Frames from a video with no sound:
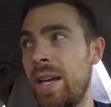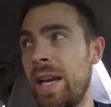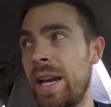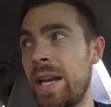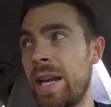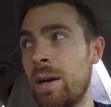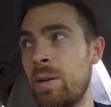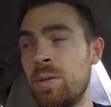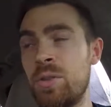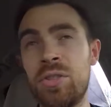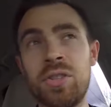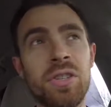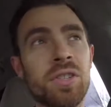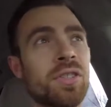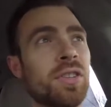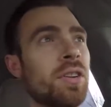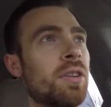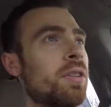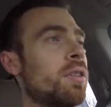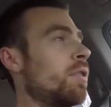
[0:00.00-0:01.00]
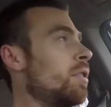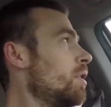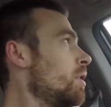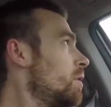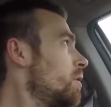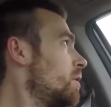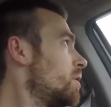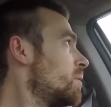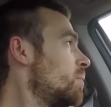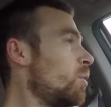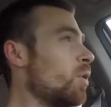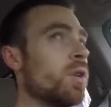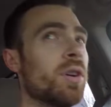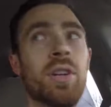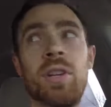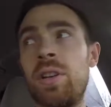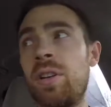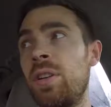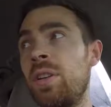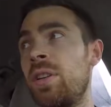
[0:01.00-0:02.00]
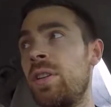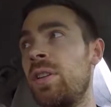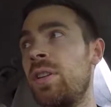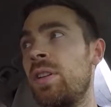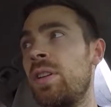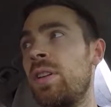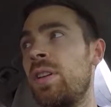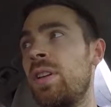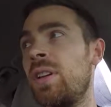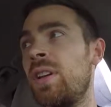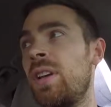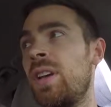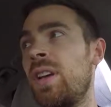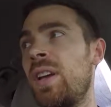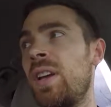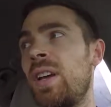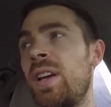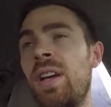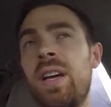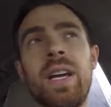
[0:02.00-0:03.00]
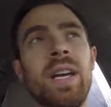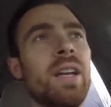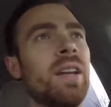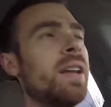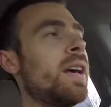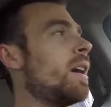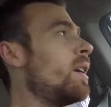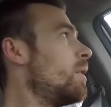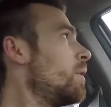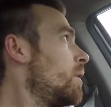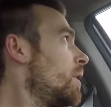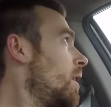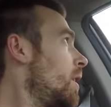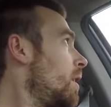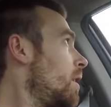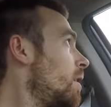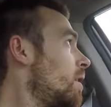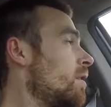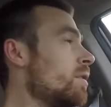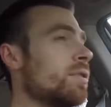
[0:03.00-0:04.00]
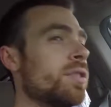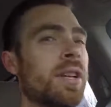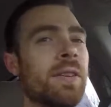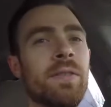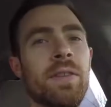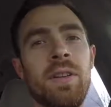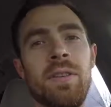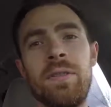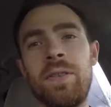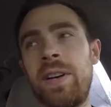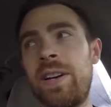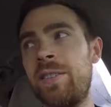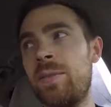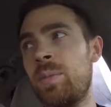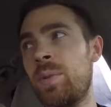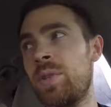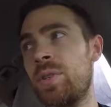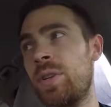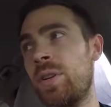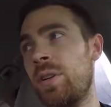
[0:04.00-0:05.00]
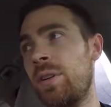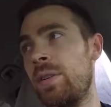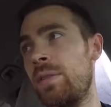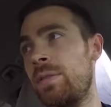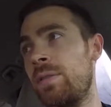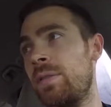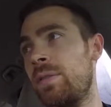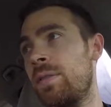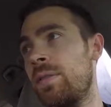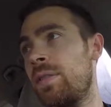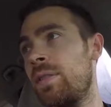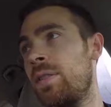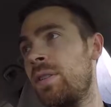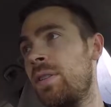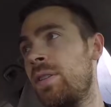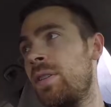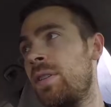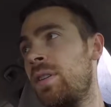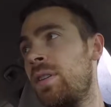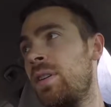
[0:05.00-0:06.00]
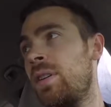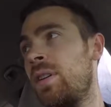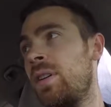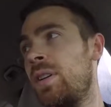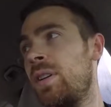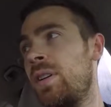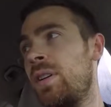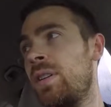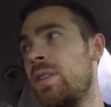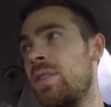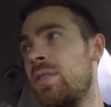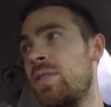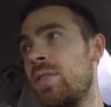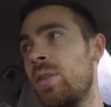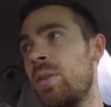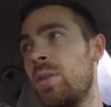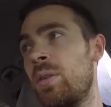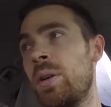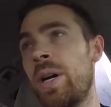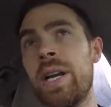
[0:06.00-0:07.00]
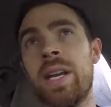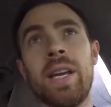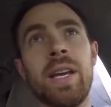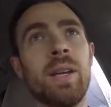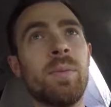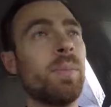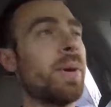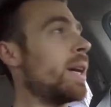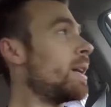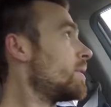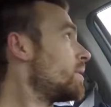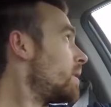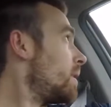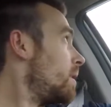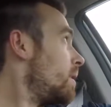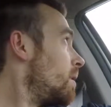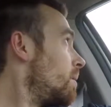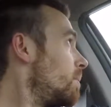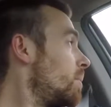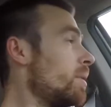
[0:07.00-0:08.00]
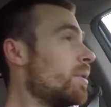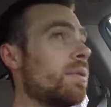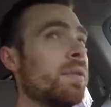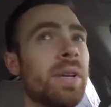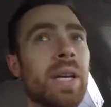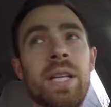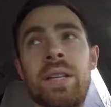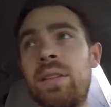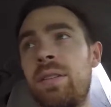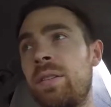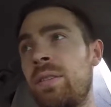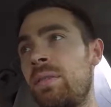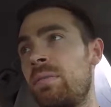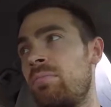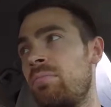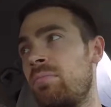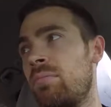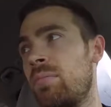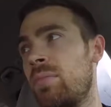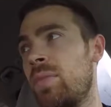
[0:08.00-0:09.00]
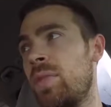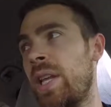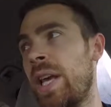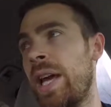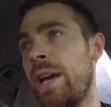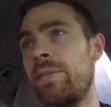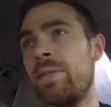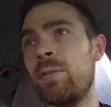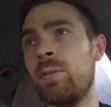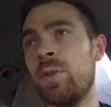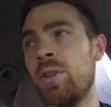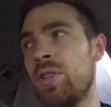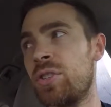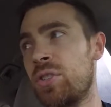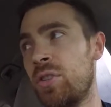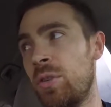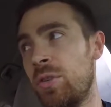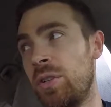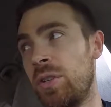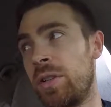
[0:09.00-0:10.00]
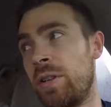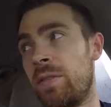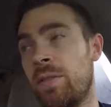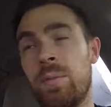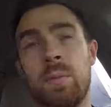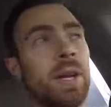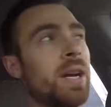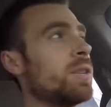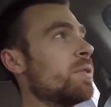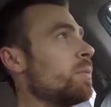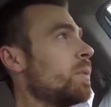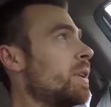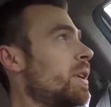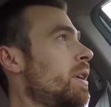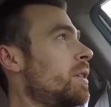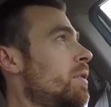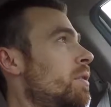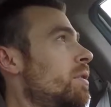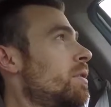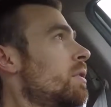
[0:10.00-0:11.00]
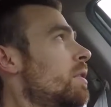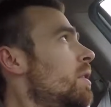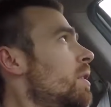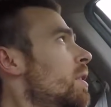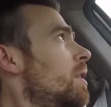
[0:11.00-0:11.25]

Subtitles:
And I was just there earlier this morning and now they are 75% off. So I can't pass that up. And they haven't really sold any from last week either.